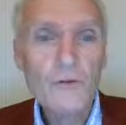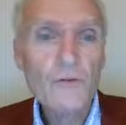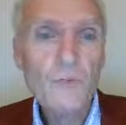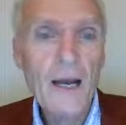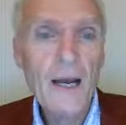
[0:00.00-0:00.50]

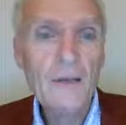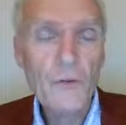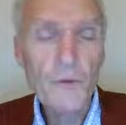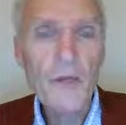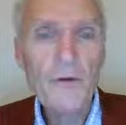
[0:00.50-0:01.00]
produced by
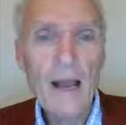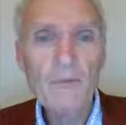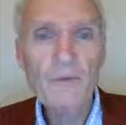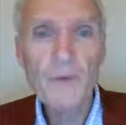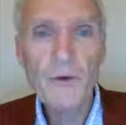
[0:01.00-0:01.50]
30
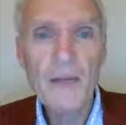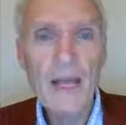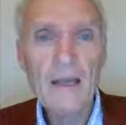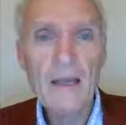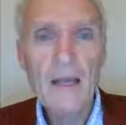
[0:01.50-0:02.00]
grams per
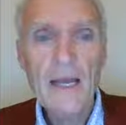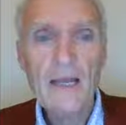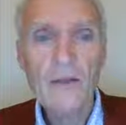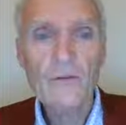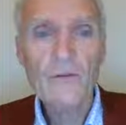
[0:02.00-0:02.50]
day
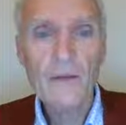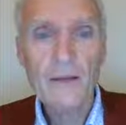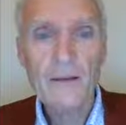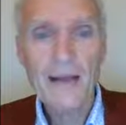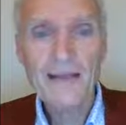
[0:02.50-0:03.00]
is
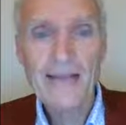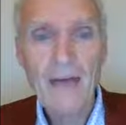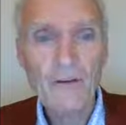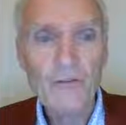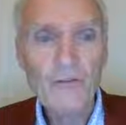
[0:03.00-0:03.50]

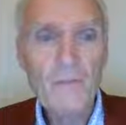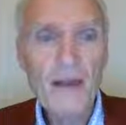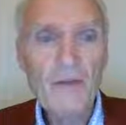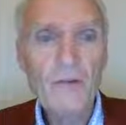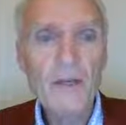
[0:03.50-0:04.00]
having some
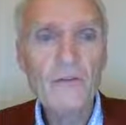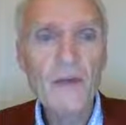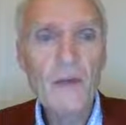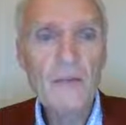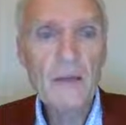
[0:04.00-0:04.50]
benefit in
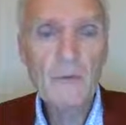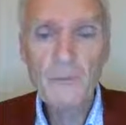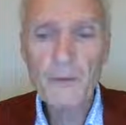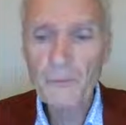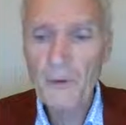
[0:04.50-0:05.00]
some
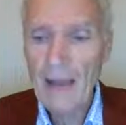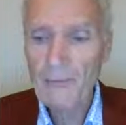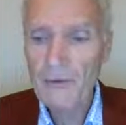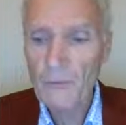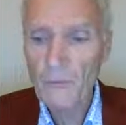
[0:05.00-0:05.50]
people, but
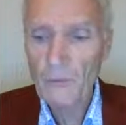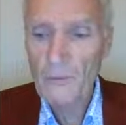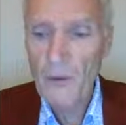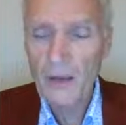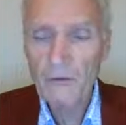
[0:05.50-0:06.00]
perhaps it will
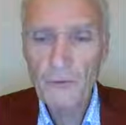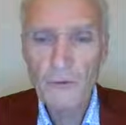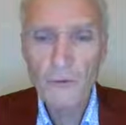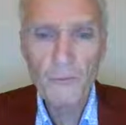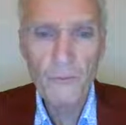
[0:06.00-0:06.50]
be
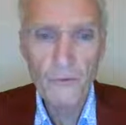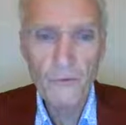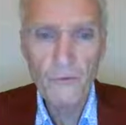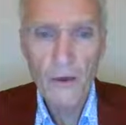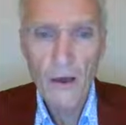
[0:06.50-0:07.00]
possible to
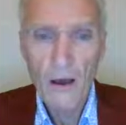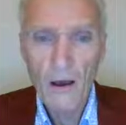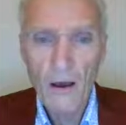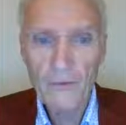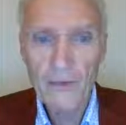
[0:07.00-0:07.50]
improve
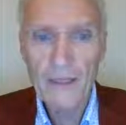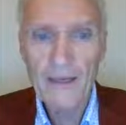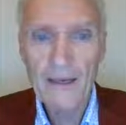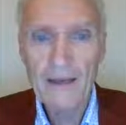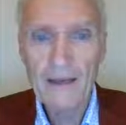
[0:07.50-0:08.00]
on
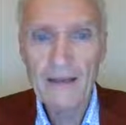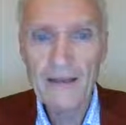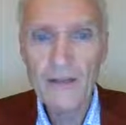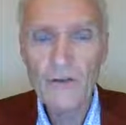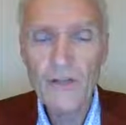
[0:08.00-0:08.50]
the
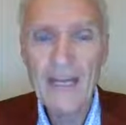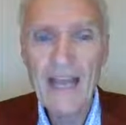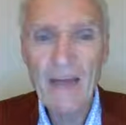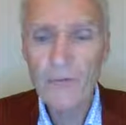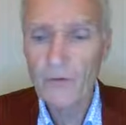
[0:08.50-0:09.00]
ketogenic